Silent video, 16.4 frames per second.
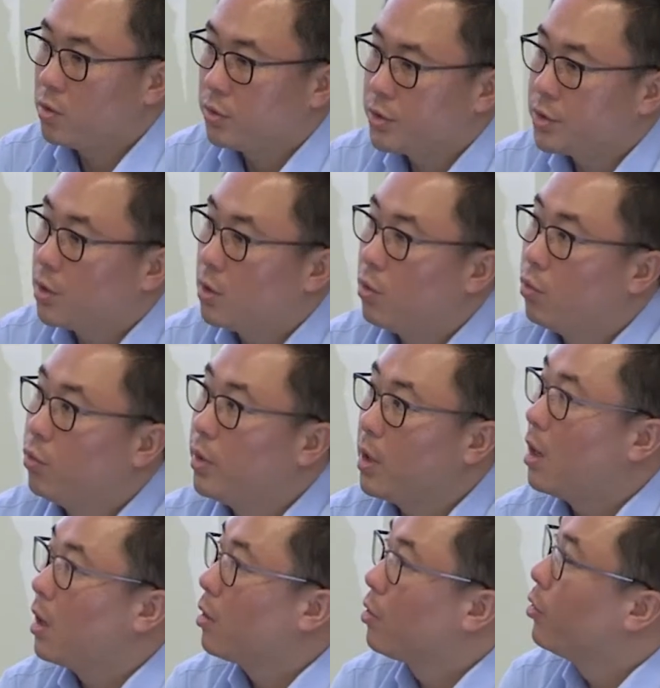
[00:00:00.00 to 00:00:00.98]
Also,
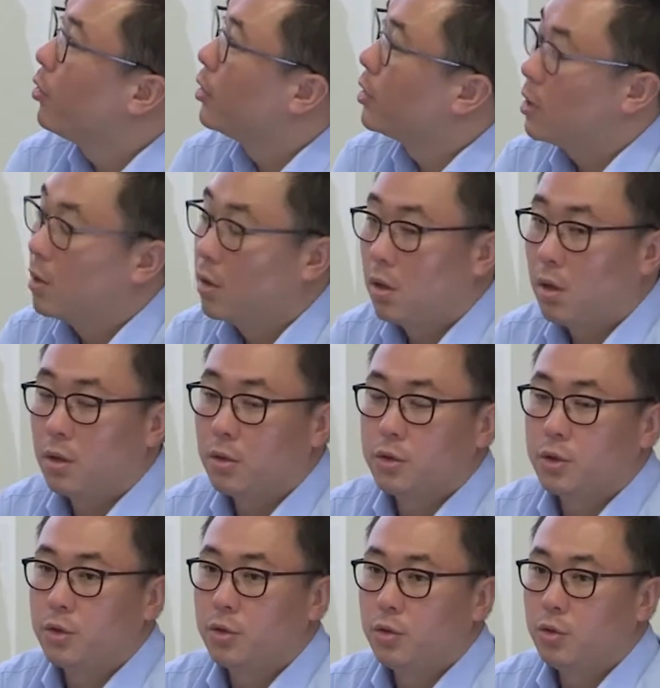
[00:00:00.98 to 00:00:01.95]
we are going to
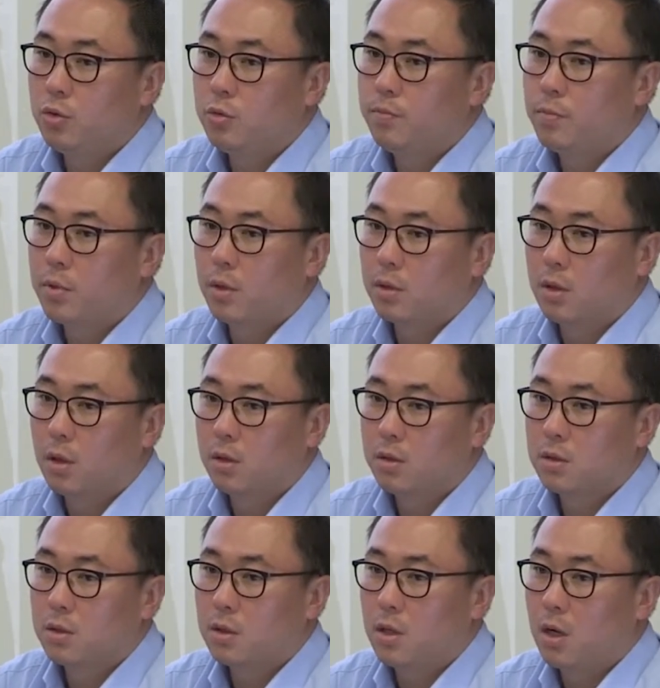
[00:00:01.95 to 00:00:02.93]
launch new
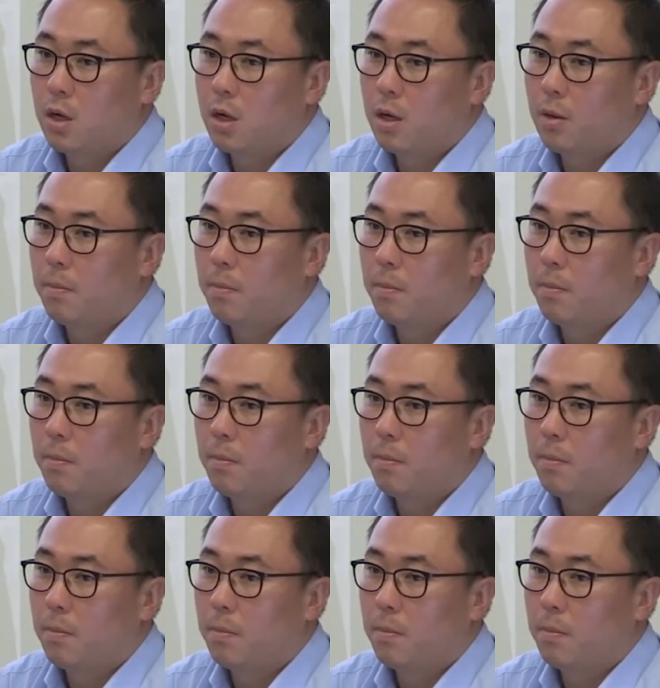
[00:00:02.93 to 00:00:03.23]
product